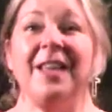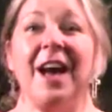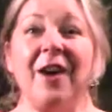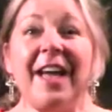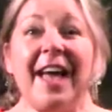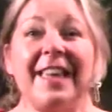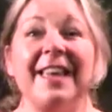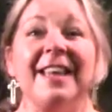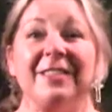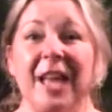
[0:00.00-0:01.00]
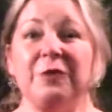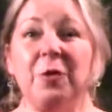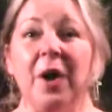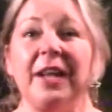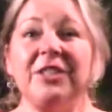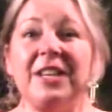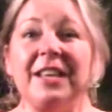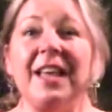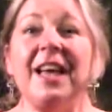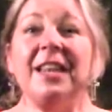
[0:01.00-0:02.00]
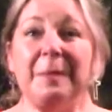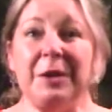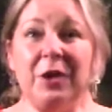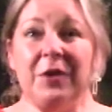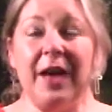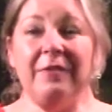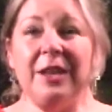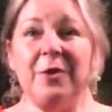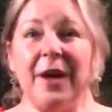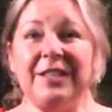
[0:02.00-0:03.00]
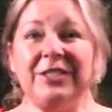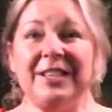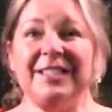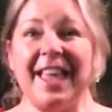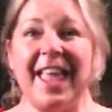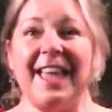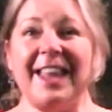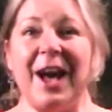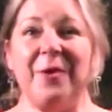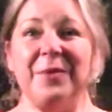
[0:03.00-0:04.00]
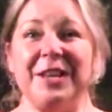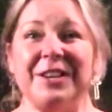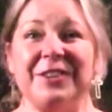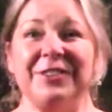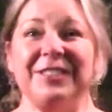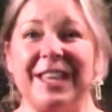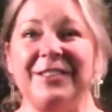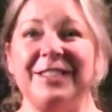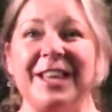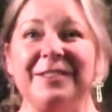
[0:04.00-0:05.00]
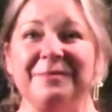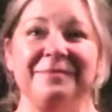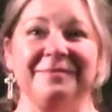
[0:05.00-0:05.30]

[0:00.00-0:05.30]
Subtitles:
Okay, thanks for watching. Let me know if you have any questions, and I will see you soon.